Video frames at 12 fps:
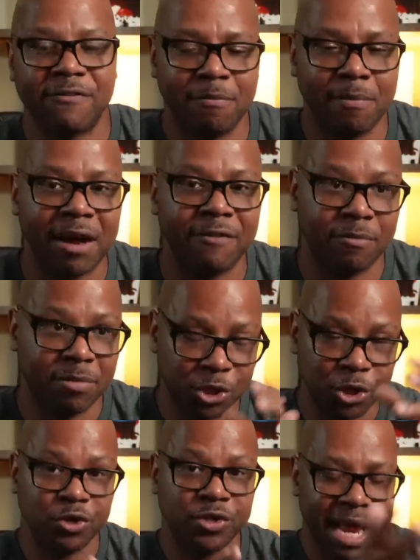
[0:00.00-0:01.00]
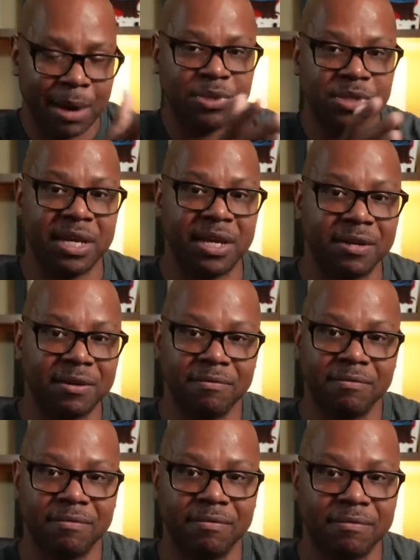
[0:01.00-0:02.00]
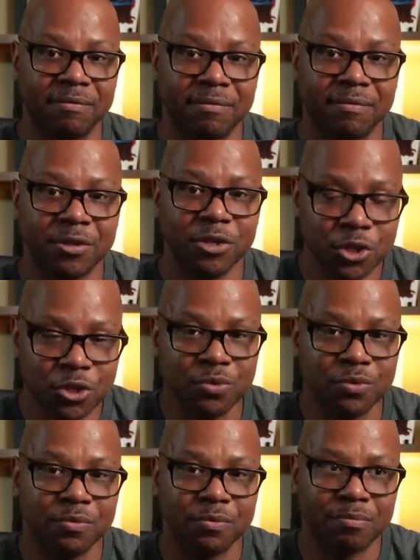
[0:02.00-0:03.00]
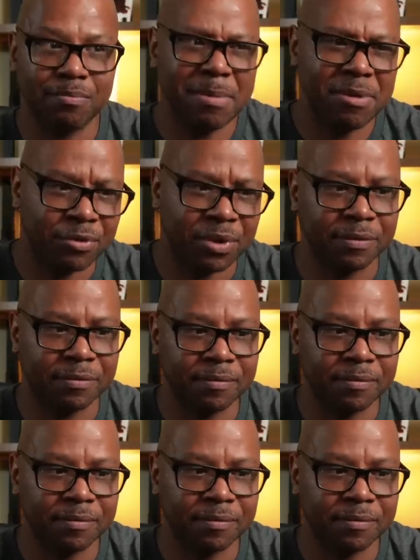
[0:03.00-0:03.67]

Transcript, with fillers: from my from the church that I was in. Two, maybe three.